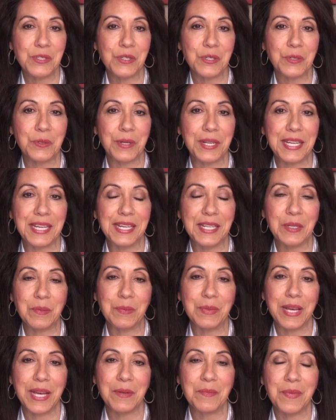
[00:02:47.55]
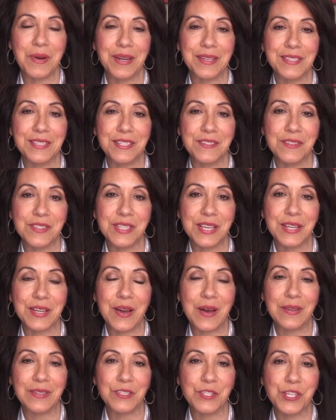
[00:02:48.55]
degree in applied positive
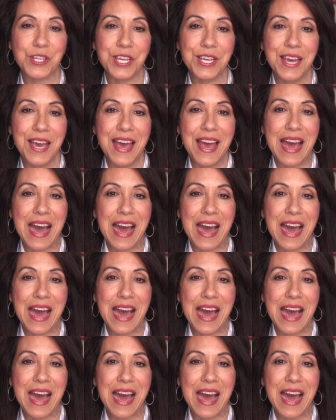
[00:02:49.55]
psychology.